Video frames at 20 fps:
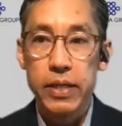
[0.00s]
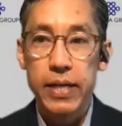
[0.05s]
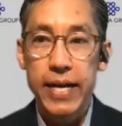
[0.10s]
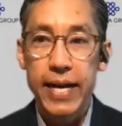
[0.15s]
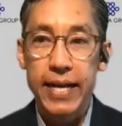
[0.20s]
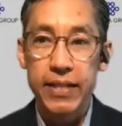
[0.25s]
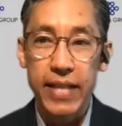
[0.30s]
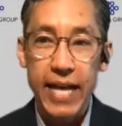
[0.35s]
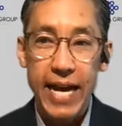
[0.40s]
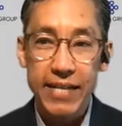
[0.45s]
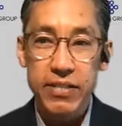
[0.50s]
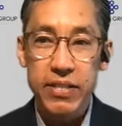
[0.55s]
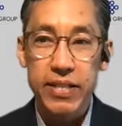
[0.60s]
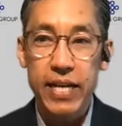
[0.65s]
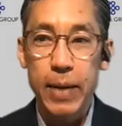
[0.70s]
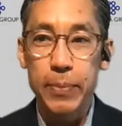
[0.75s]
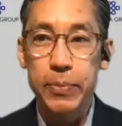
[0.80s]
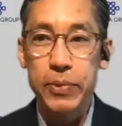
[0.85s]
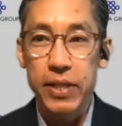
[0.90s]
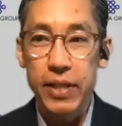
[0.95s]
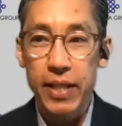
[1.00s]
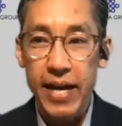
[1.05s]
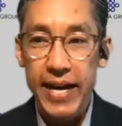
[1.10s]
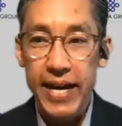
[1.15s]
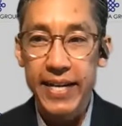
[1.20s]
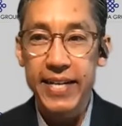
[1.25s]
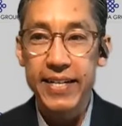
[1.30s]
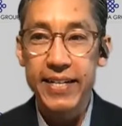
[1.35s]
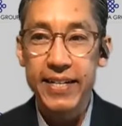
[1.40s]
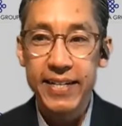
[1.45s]
And lastly, I'm
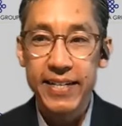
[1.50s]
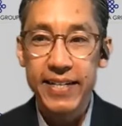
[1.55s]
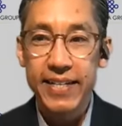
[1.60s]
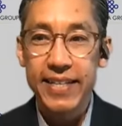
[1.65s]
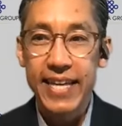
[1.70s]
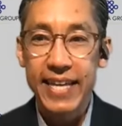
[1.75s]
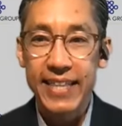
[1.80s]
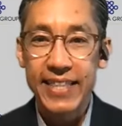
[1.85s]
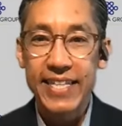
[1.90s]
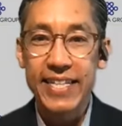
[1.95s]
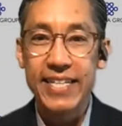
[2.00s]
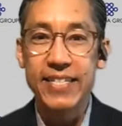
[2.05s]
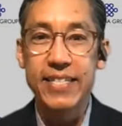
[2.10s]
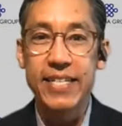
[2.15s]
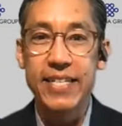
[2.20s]
delighted that these